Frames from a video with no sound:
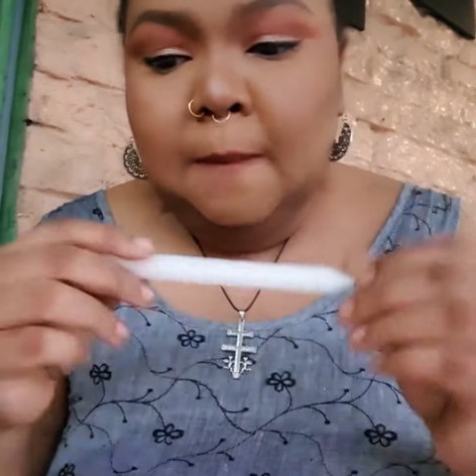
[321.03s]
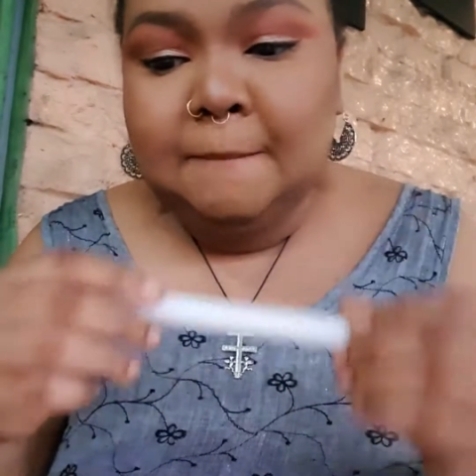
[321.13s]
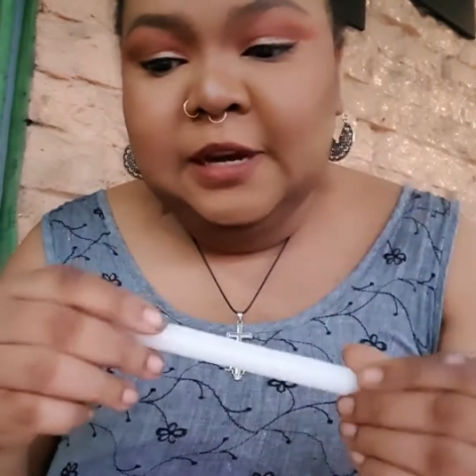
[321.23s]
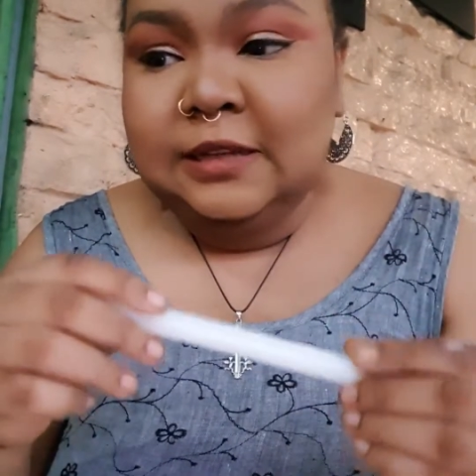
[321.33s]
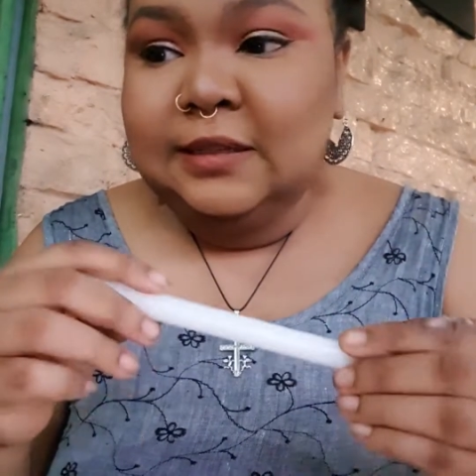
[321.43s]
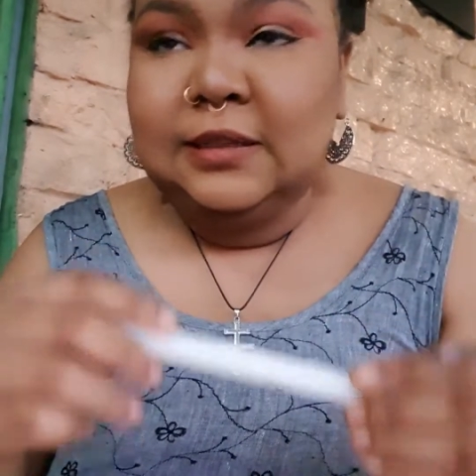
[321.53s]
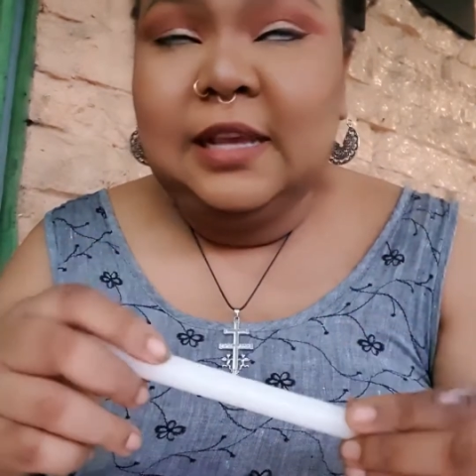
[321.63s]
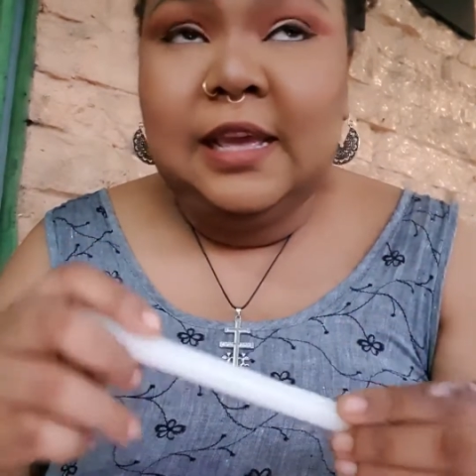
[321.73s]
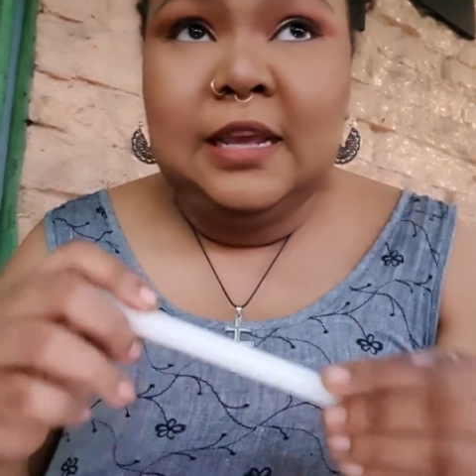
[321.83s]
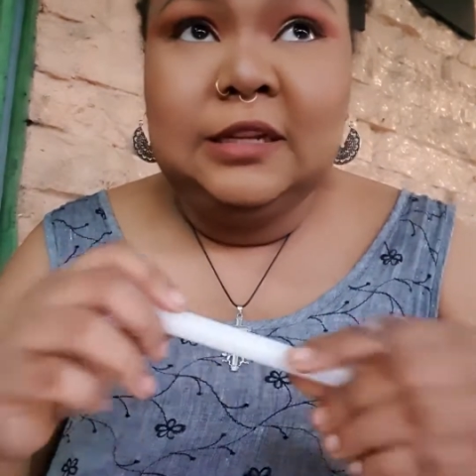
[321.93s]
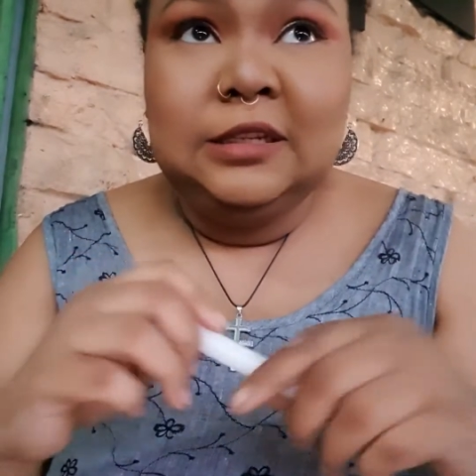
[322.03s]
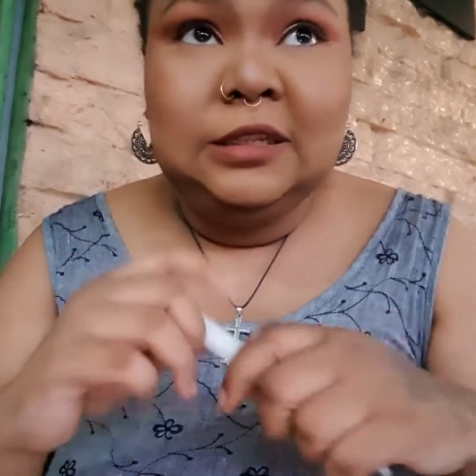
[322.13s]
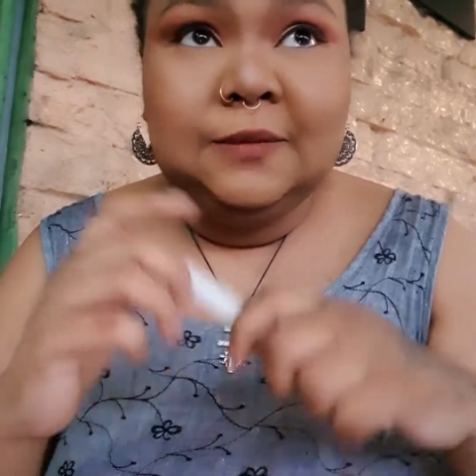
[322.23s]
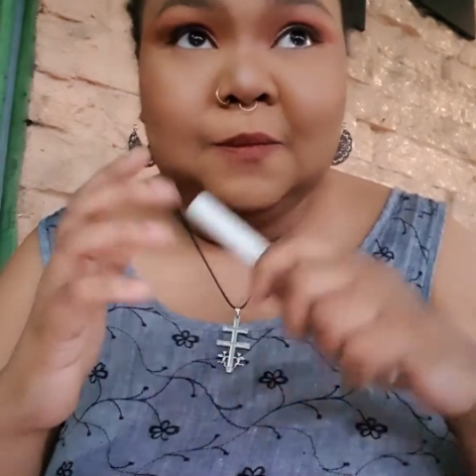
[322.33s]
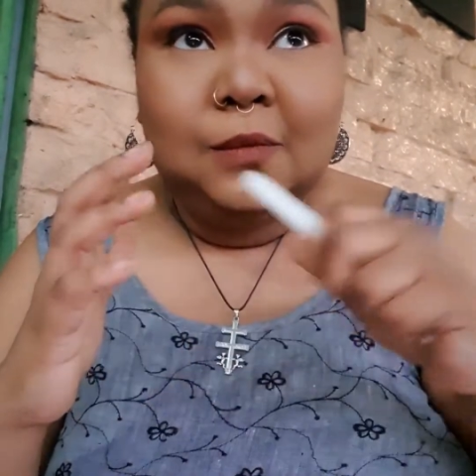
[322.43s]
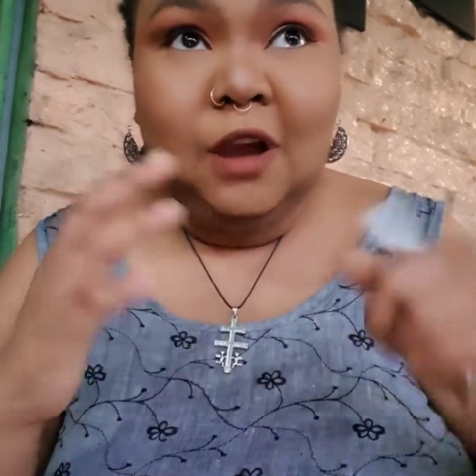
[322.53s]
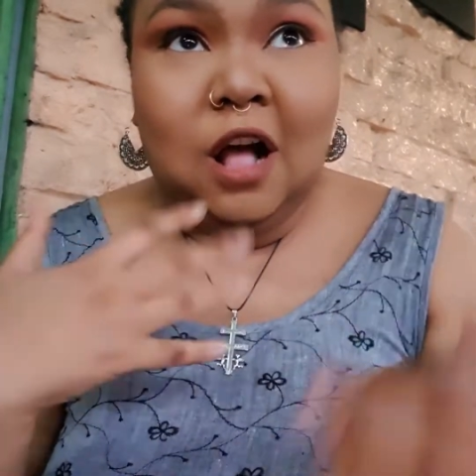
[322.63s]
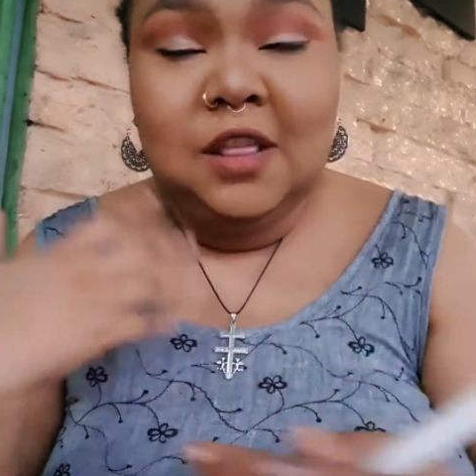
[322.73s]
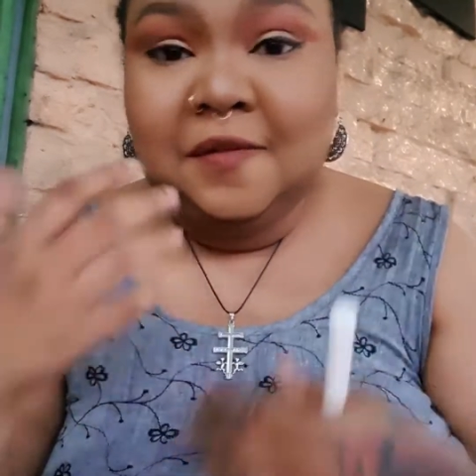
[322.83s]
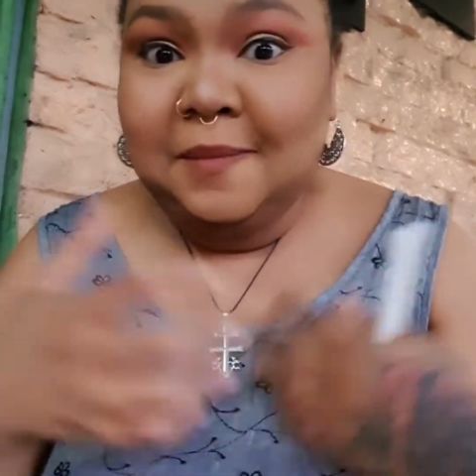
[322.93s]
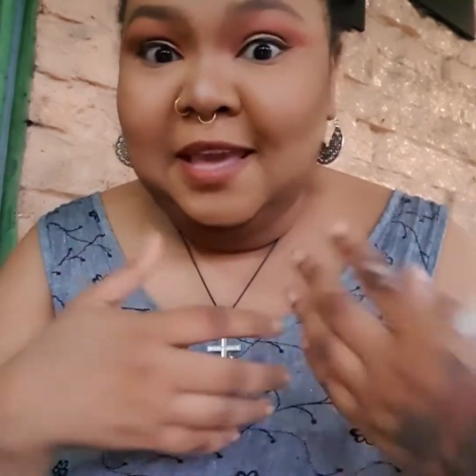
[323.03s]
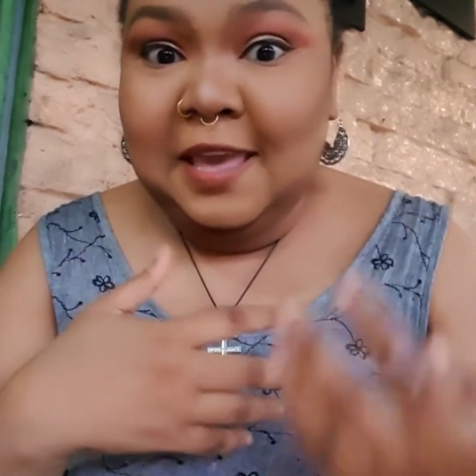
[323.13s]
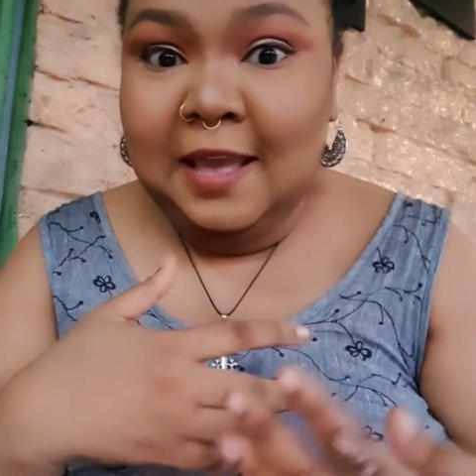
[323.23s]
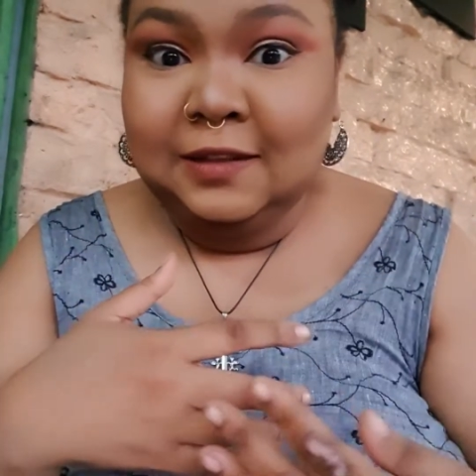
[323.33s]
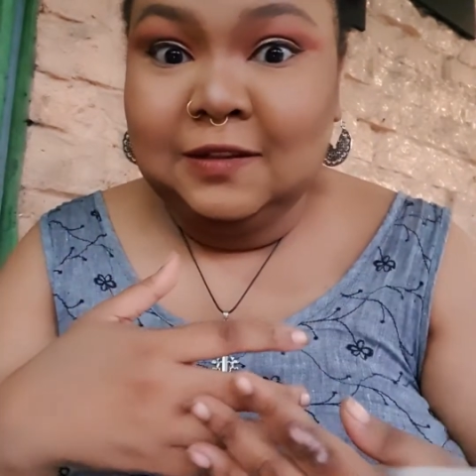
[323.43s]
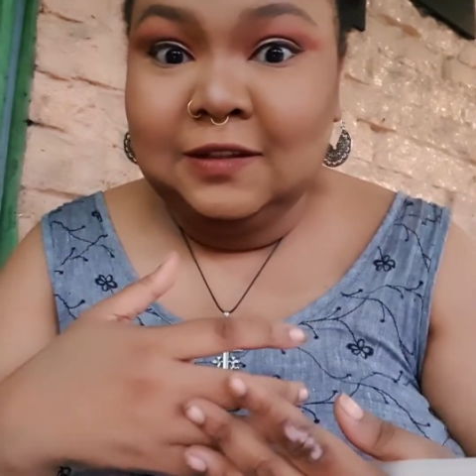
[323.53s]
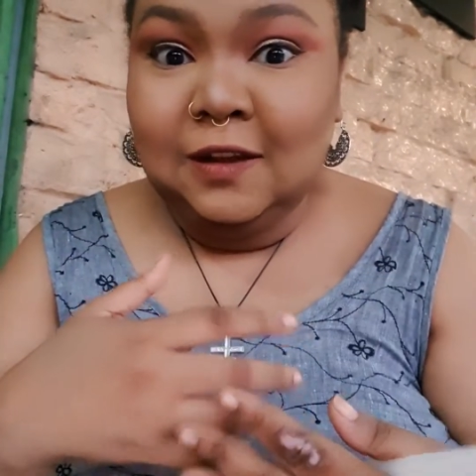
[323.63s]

But since all of my candles